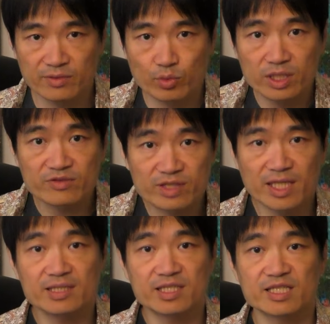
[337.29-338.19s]
If one of the
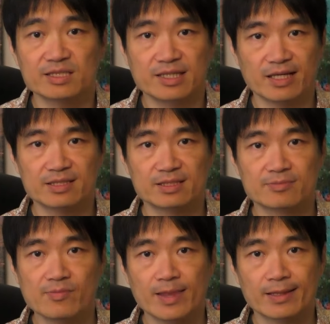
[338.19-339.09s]
candidates gets
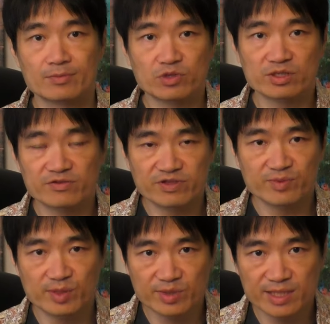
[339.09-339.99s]
more than
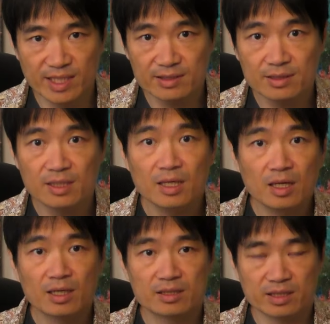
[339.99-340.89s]
50%,
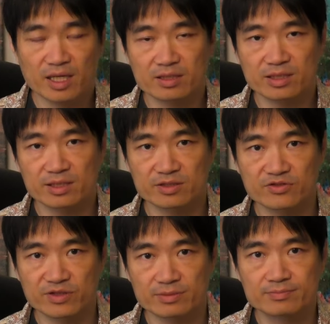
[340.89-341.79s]
the counting is over.